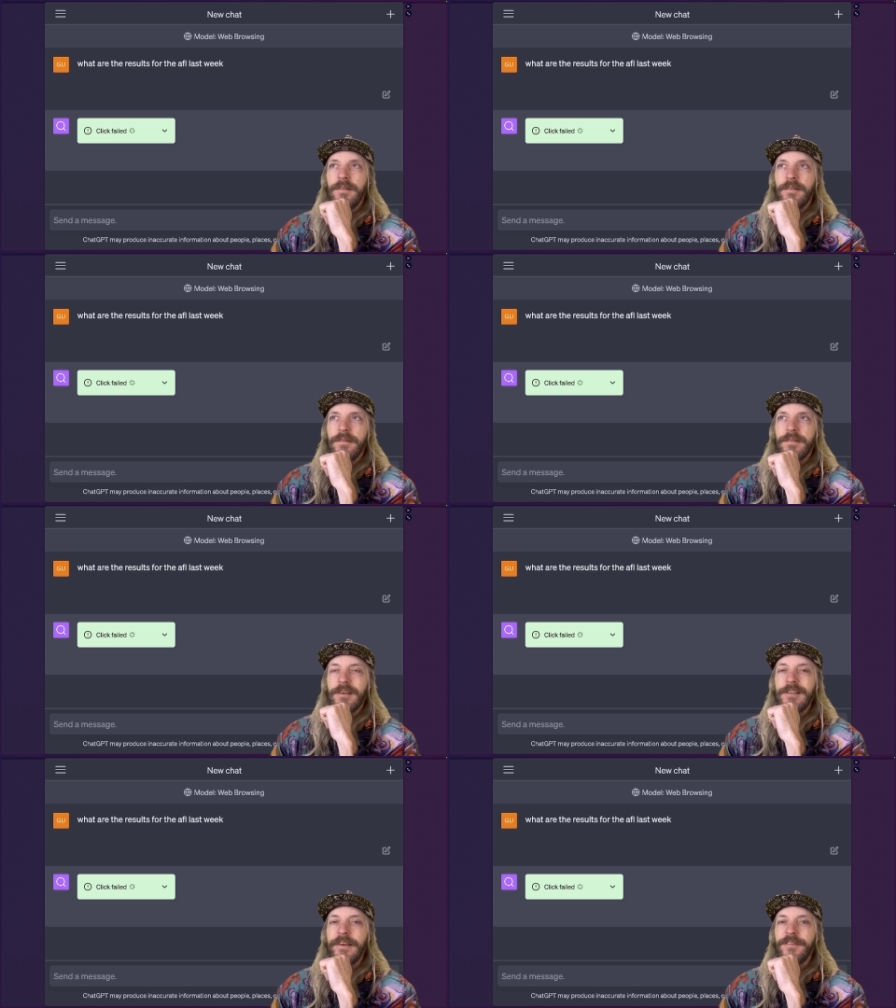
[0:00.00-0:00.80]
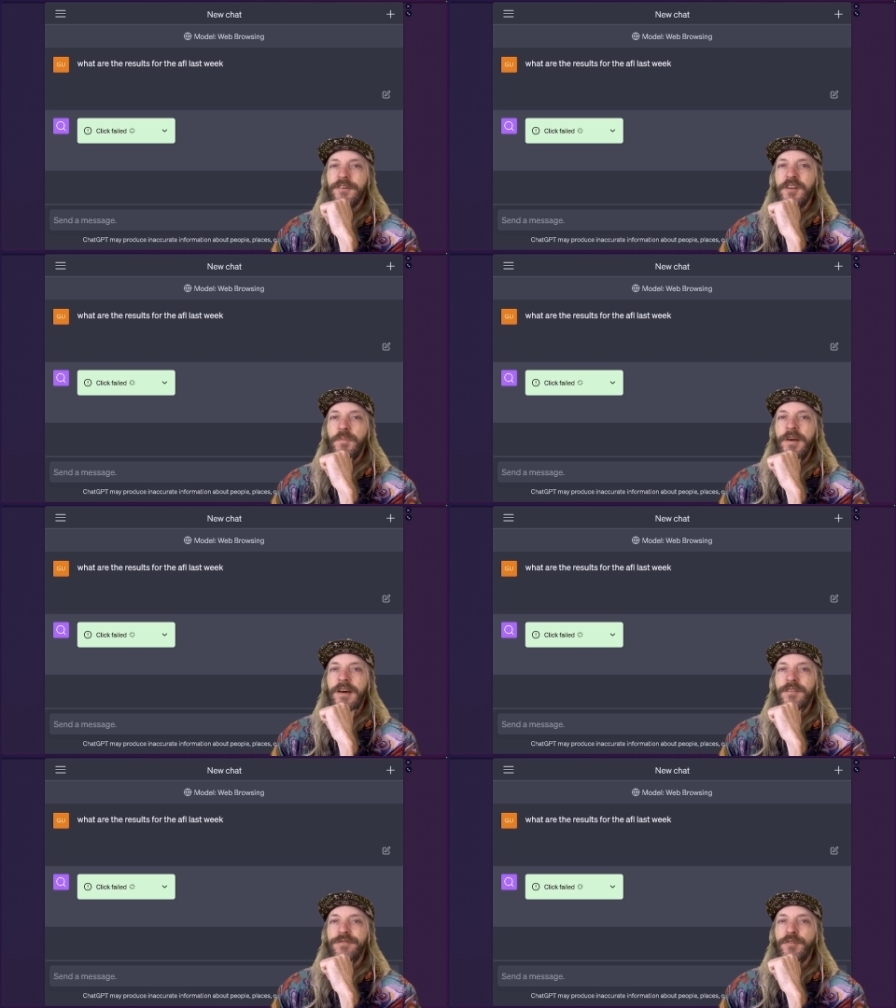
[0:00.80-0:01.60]
It's clicked on
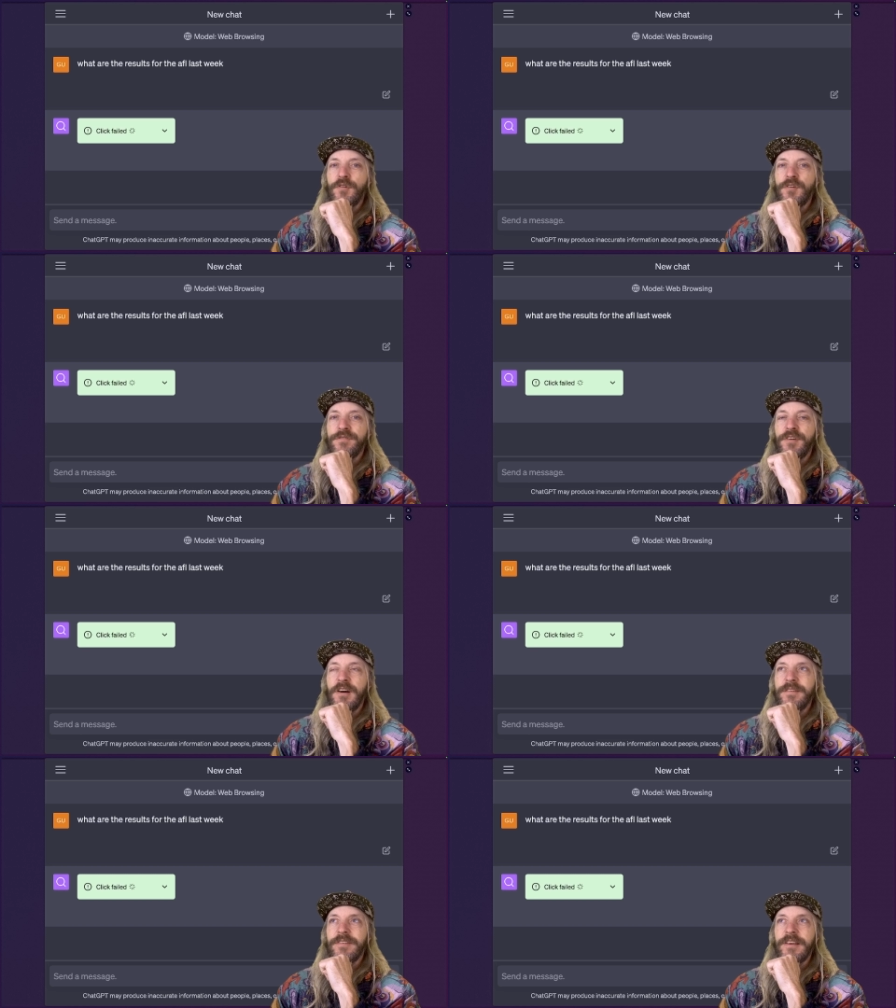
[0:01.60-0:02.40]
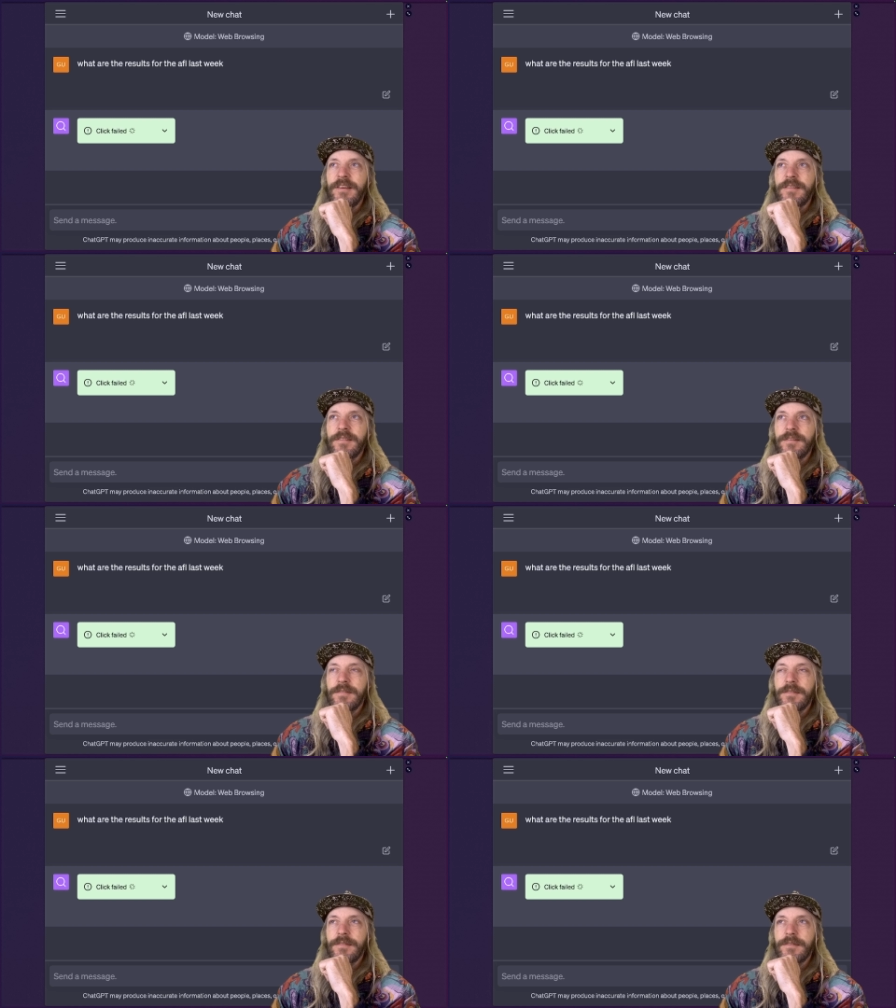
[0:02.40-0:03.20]
about 4 or 5 links.
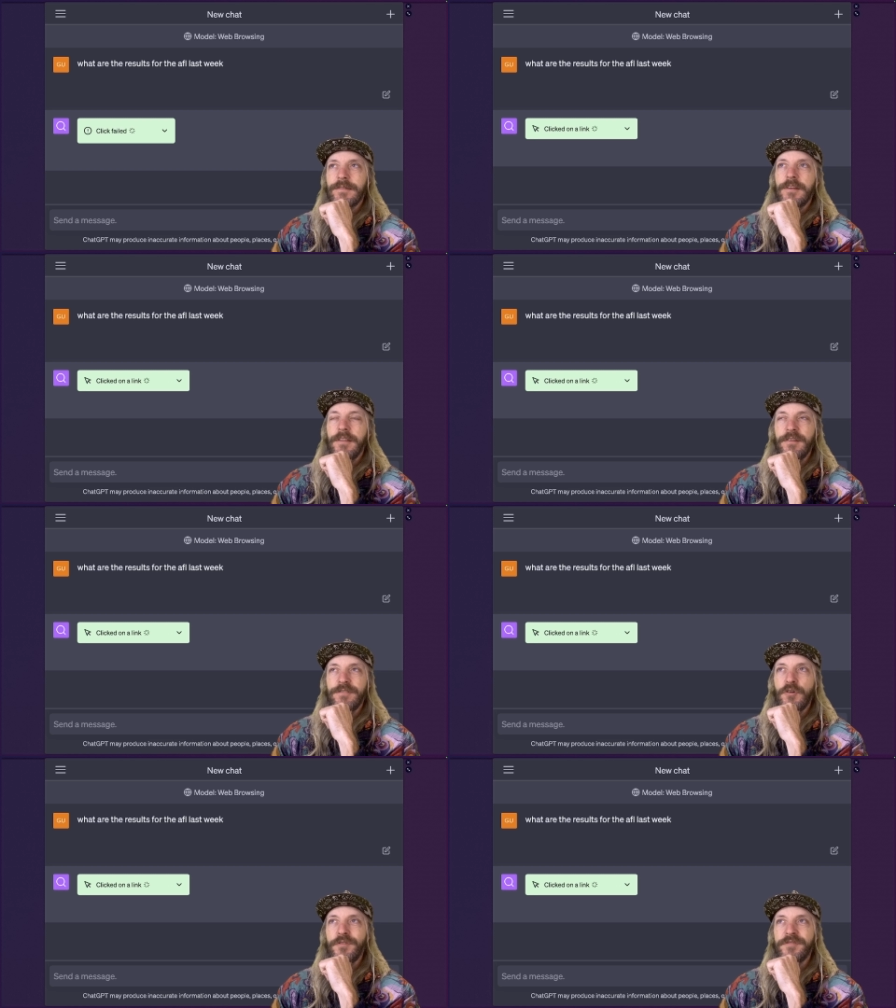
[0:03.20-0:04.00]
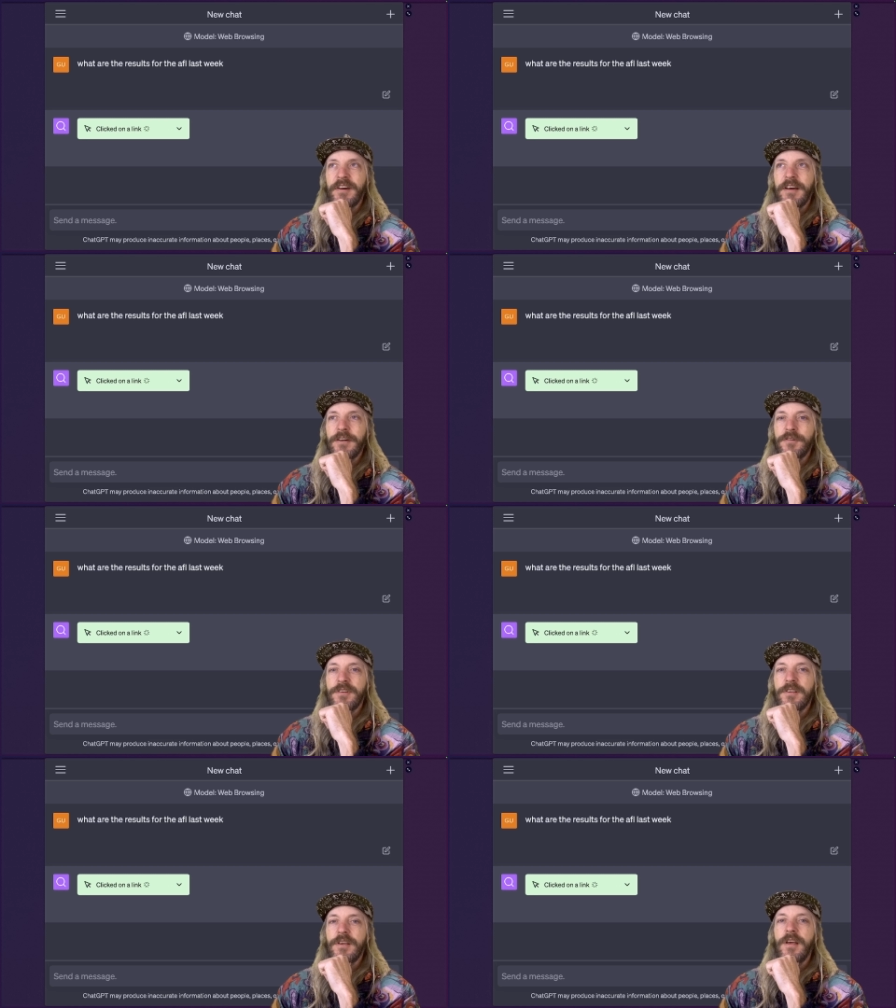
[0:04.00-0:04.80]
They've all
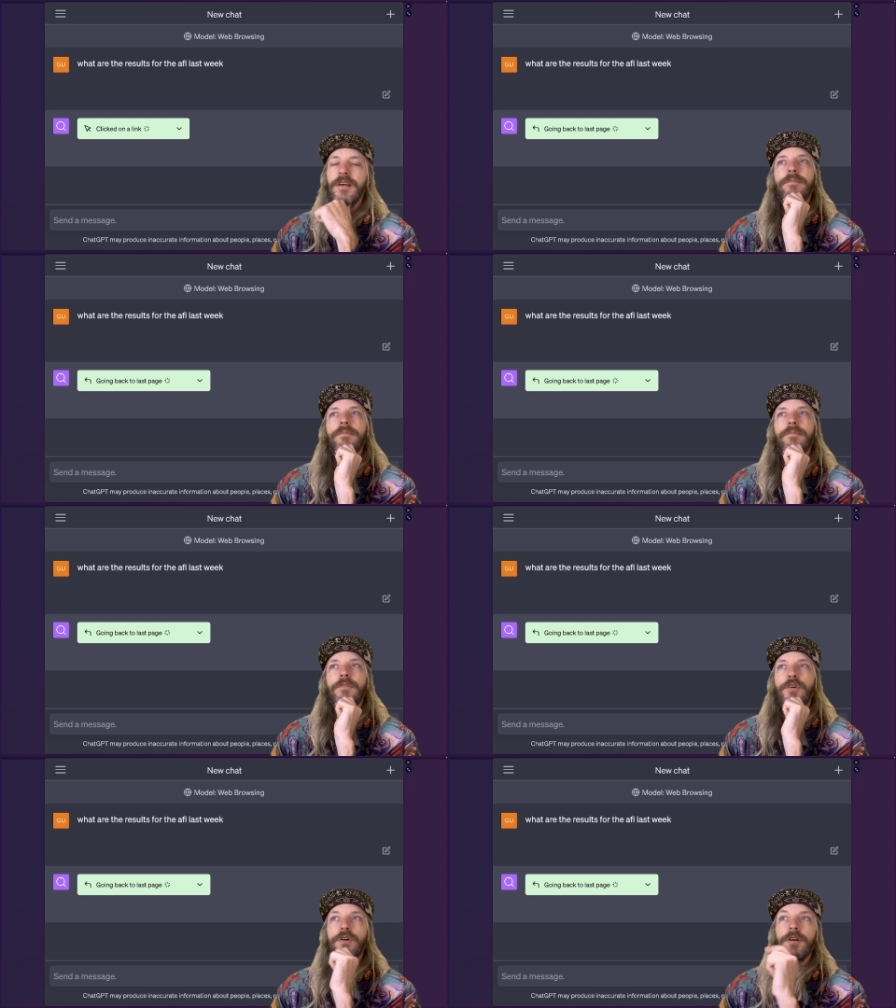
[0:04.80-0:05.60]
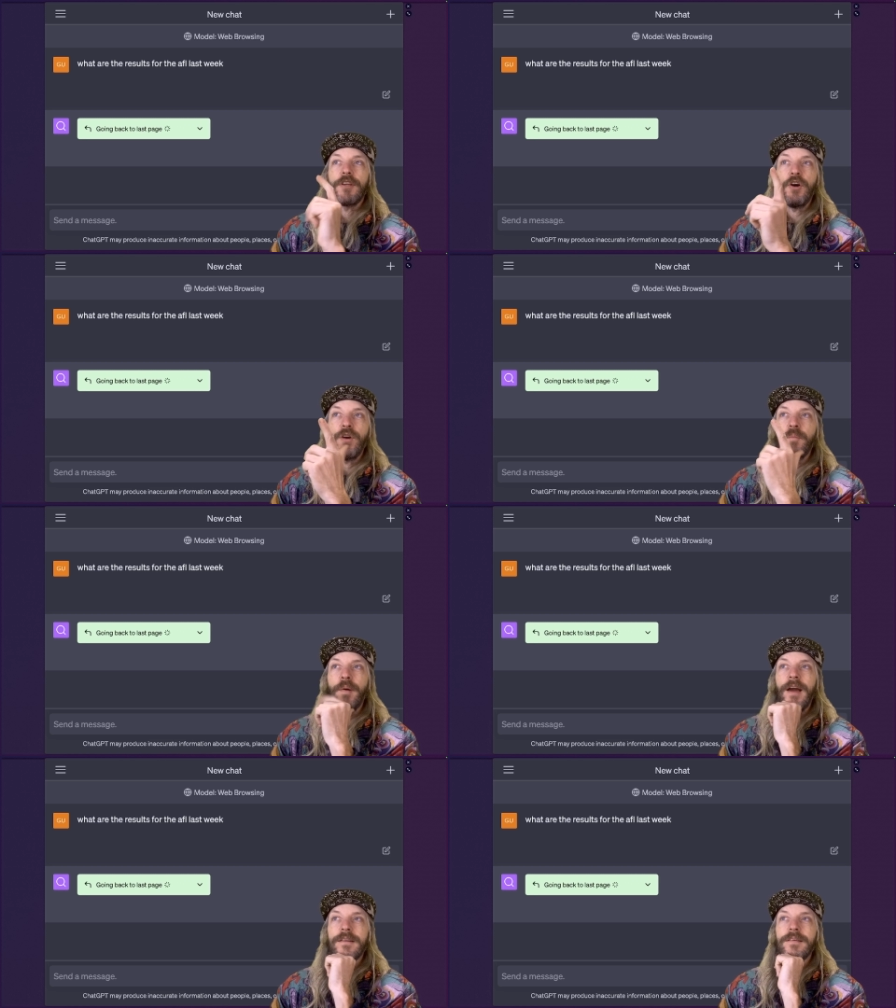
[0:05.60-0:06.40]
failed. Oh, going
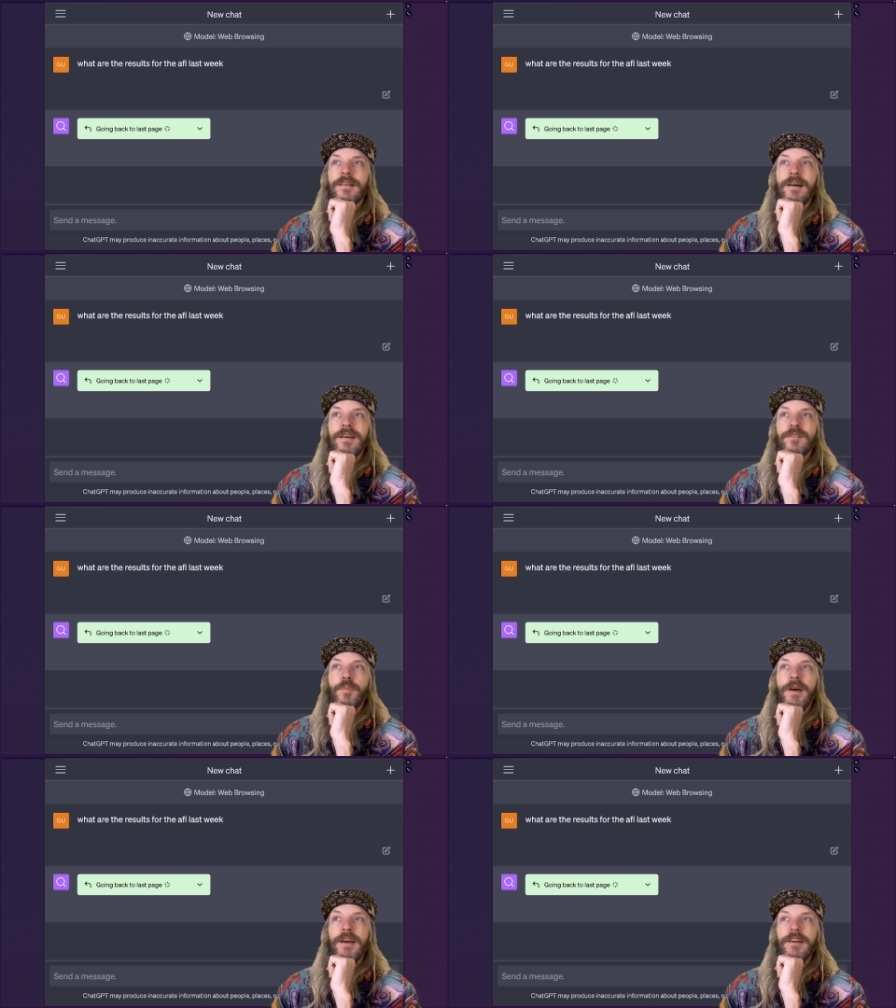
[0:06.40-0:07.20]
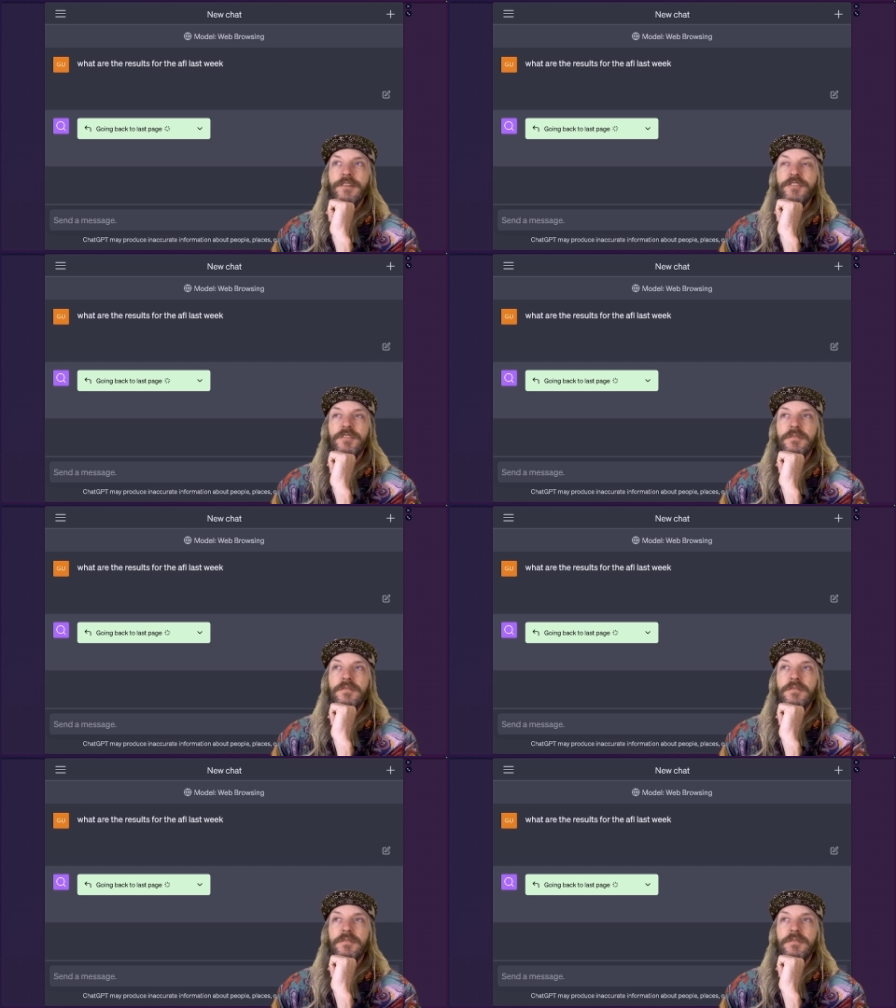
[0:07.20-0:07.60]
back to last page.